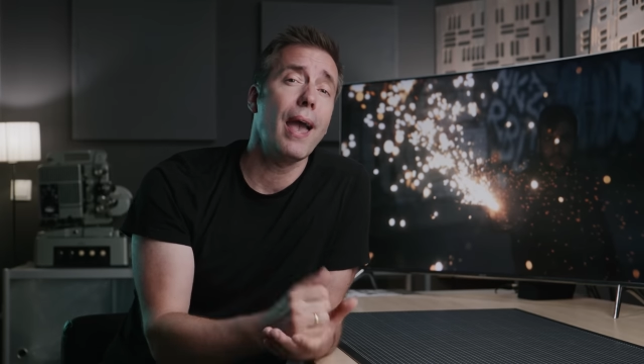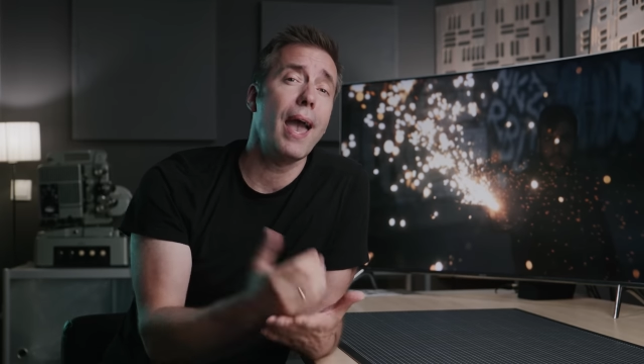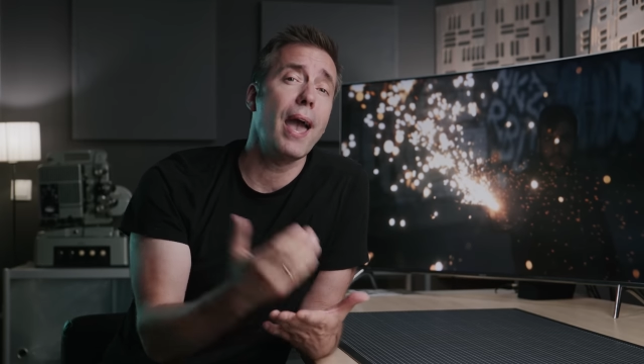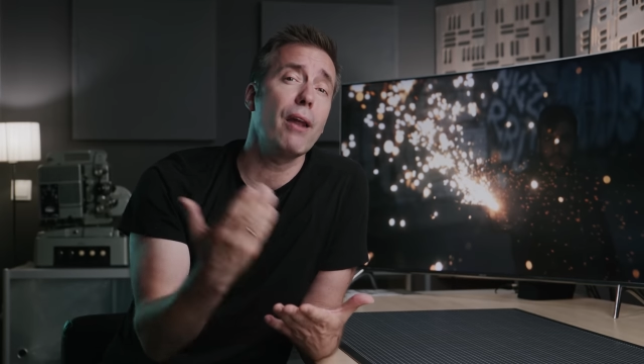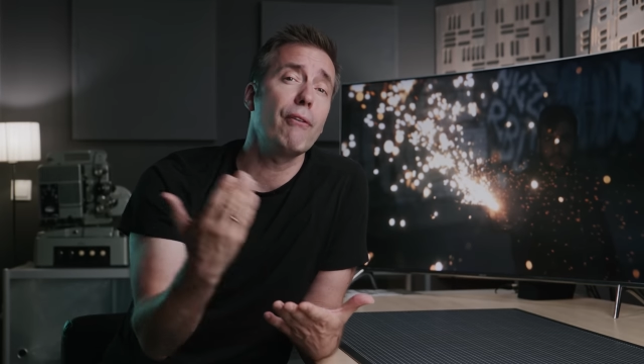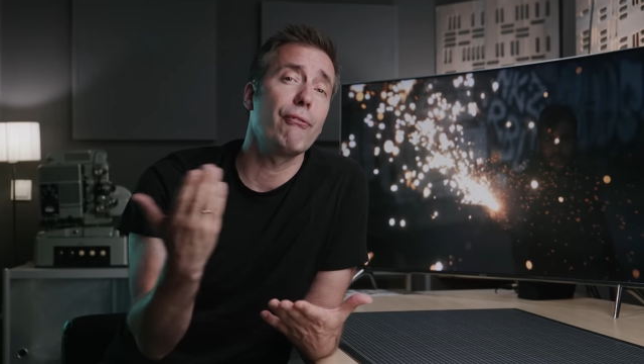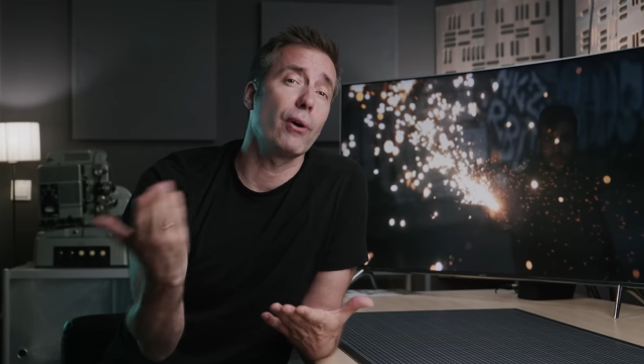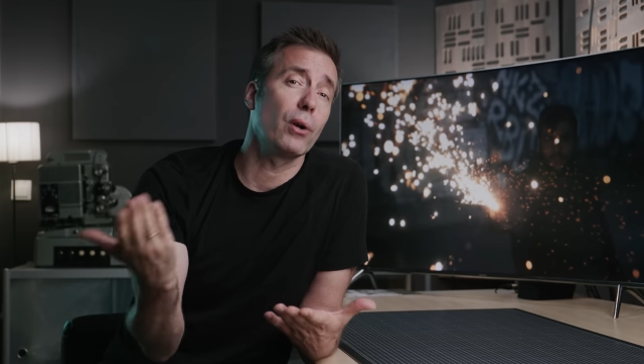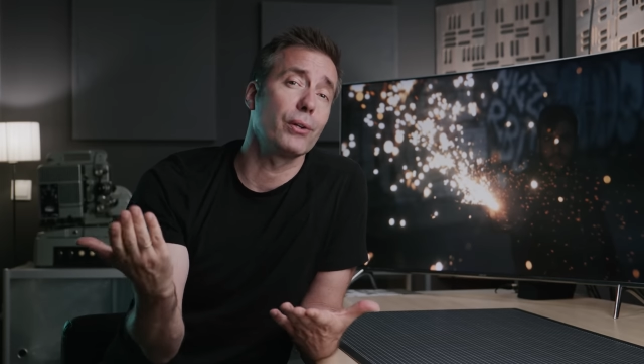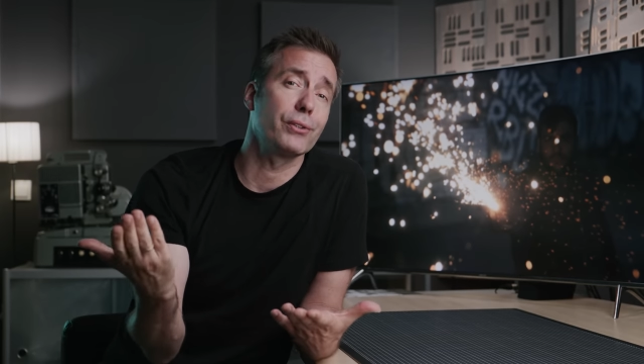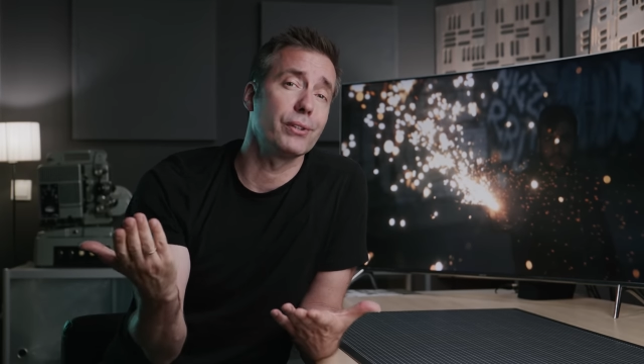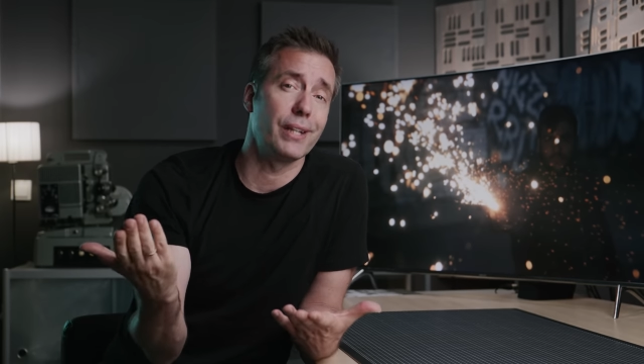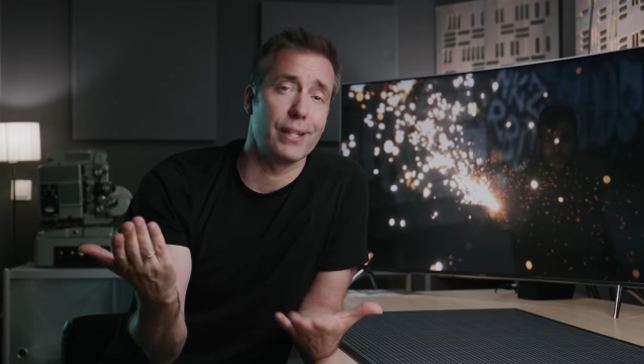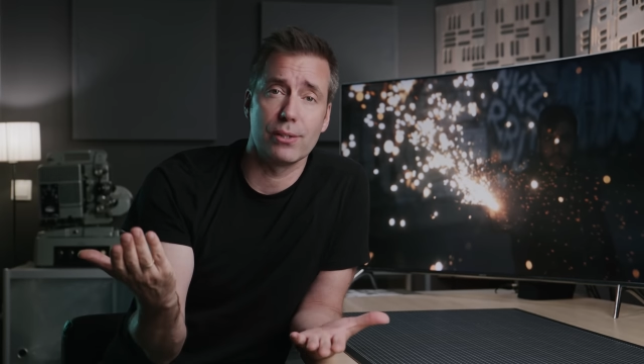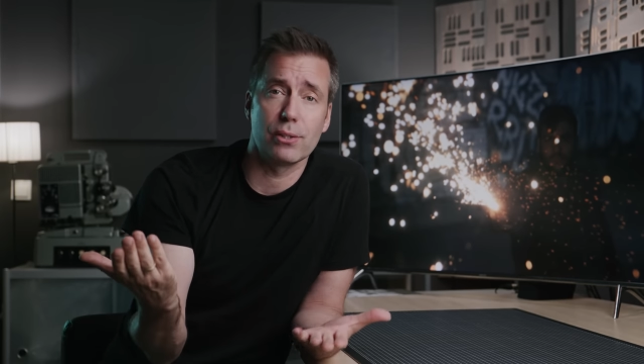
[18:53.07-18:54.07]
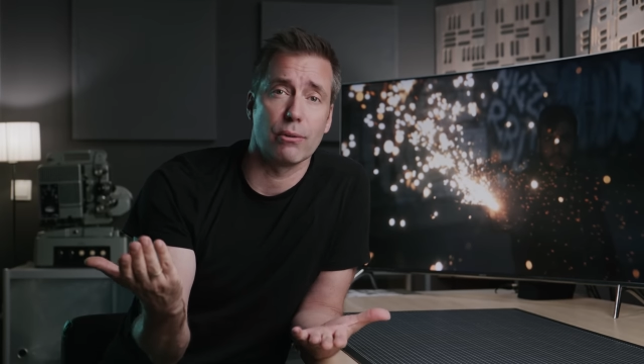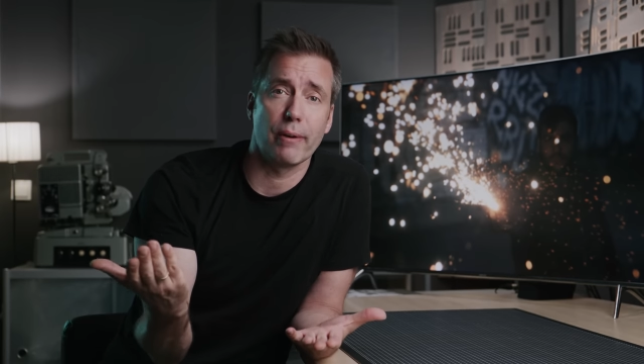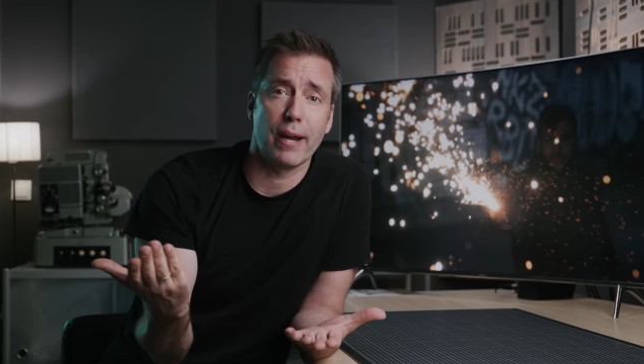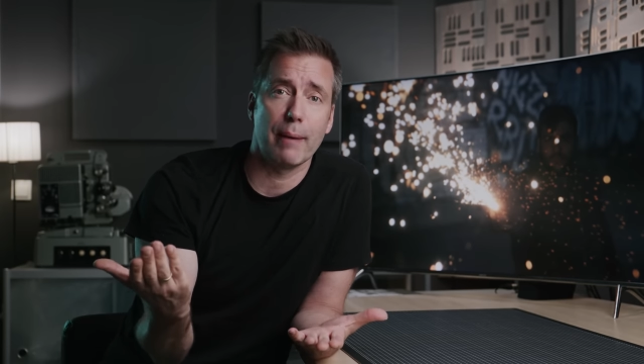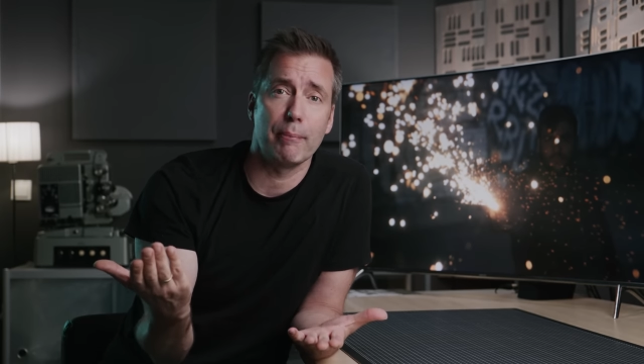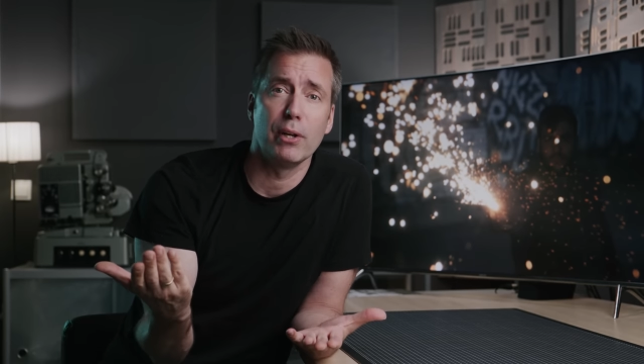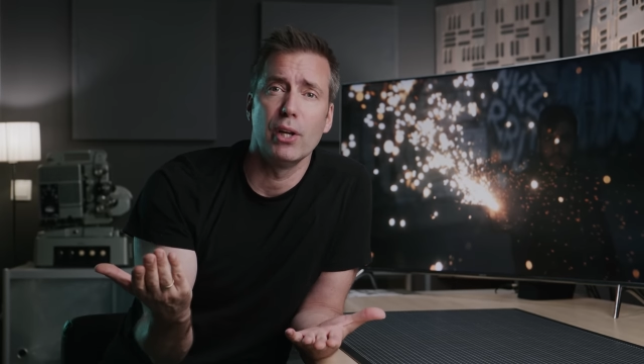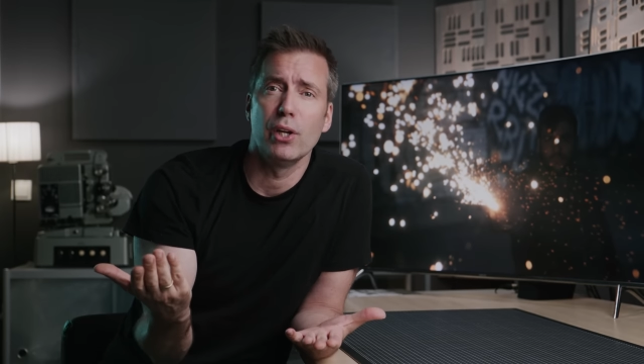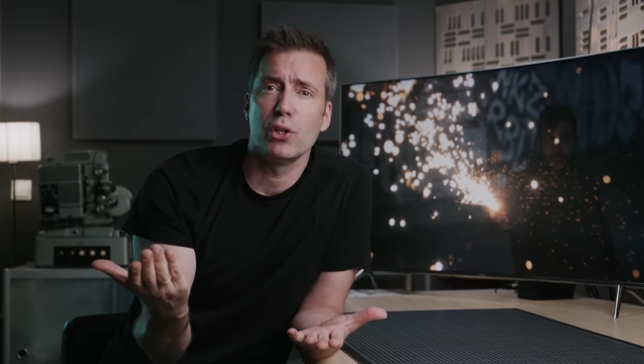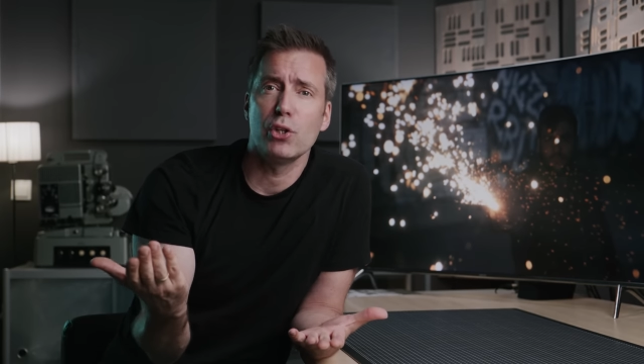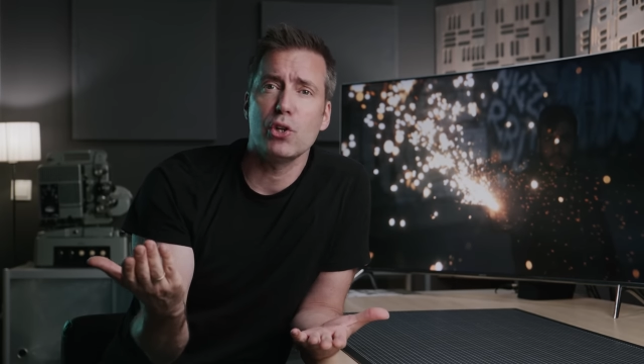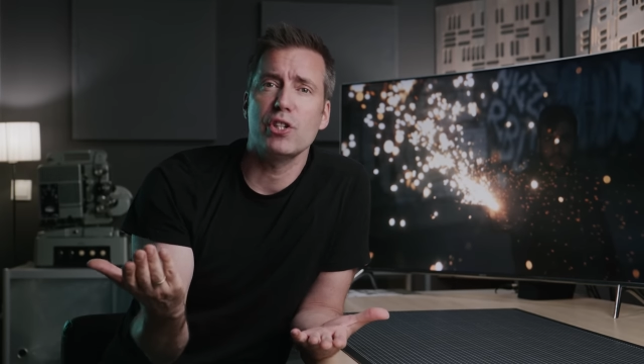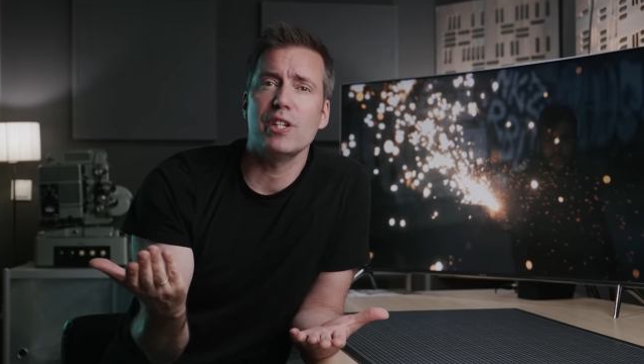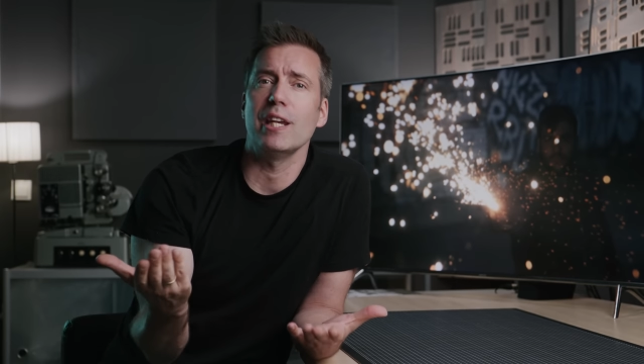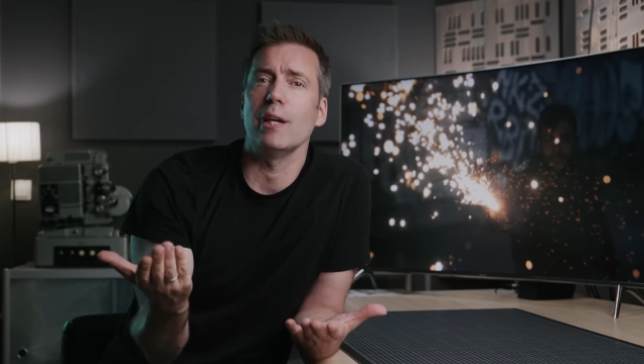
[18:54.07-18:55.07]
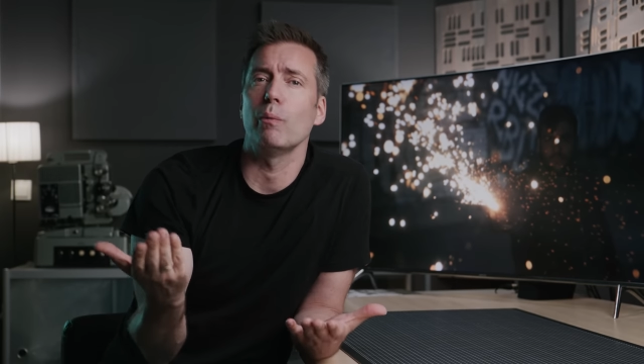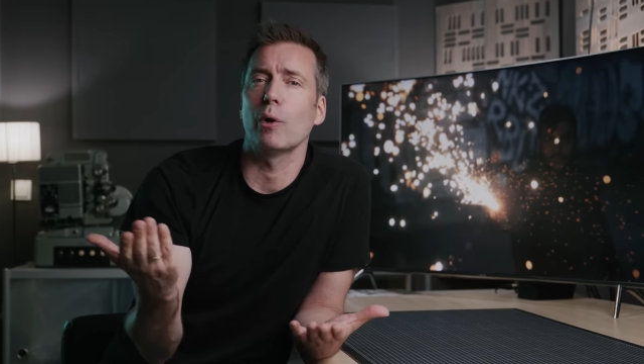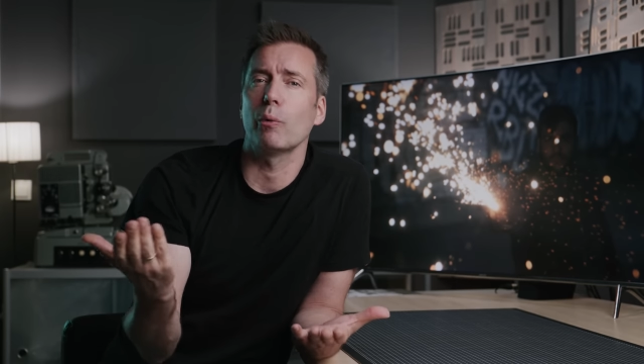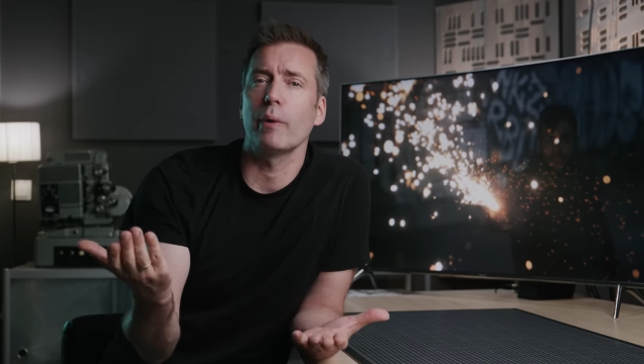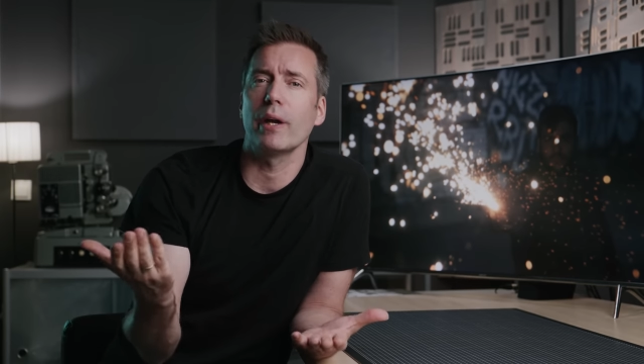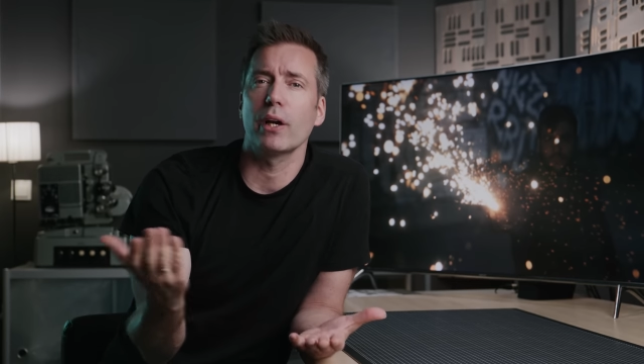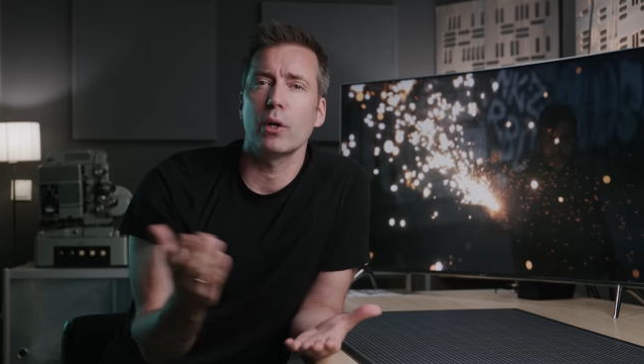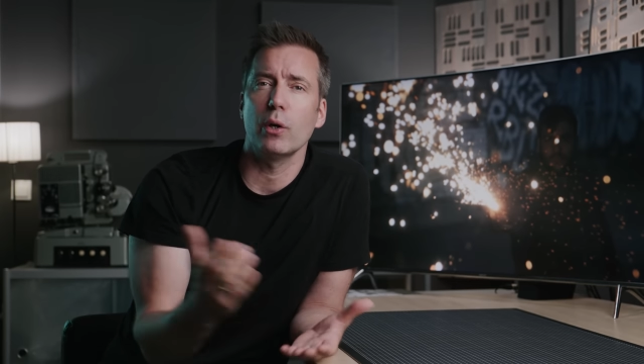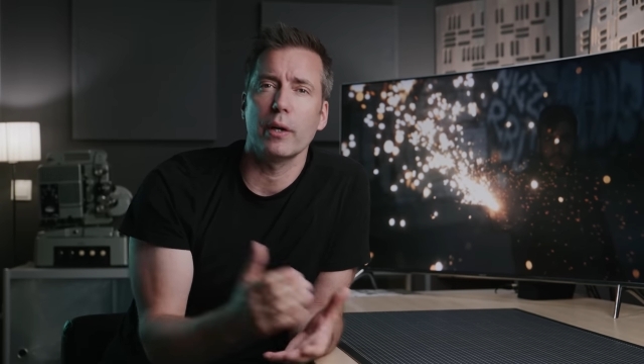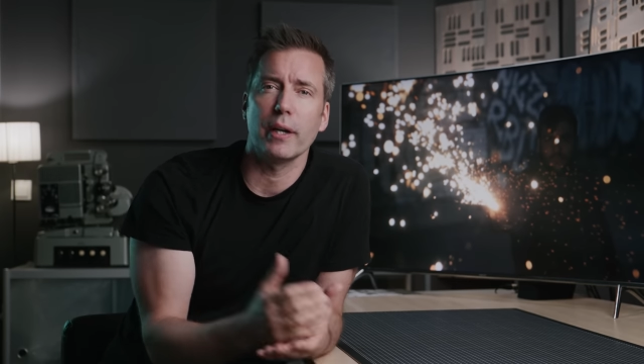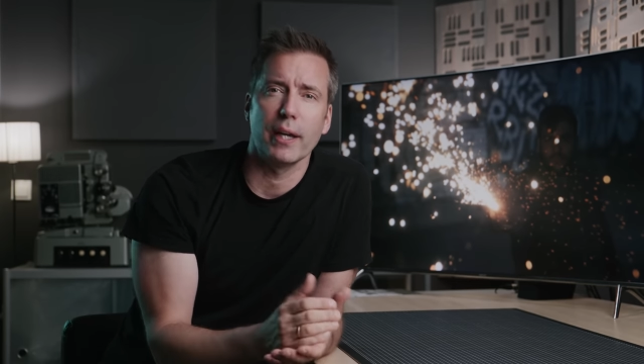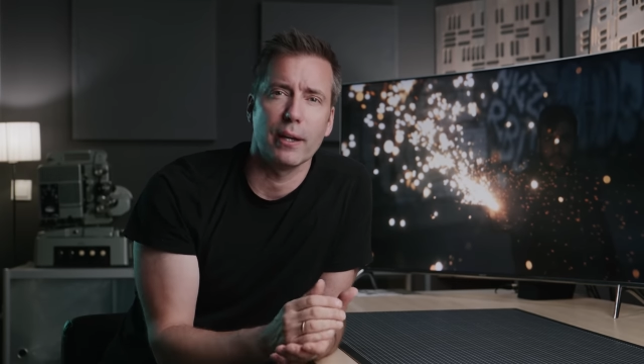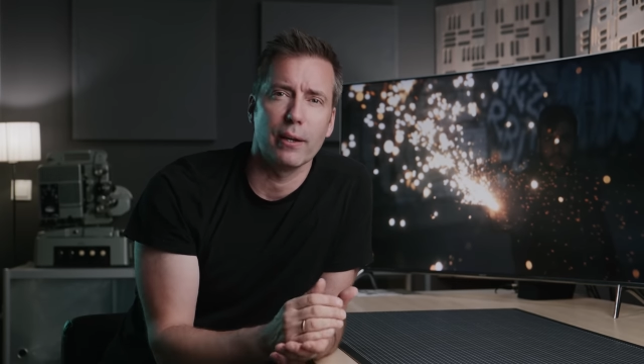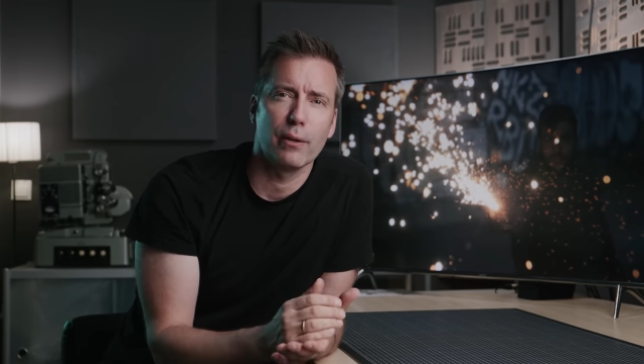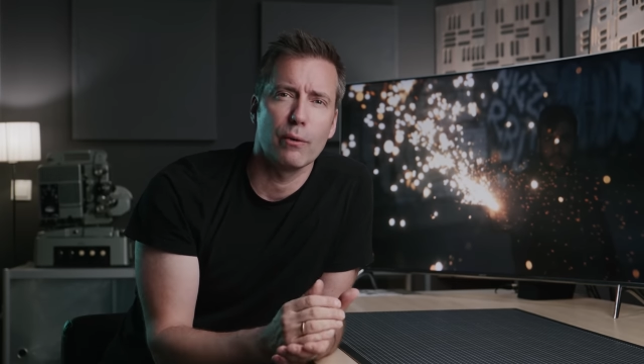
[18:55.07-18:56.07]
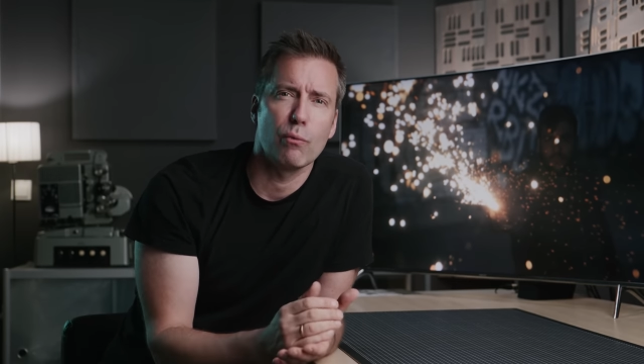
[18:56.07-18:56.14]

and follow us on Instagram to see what we are cooking.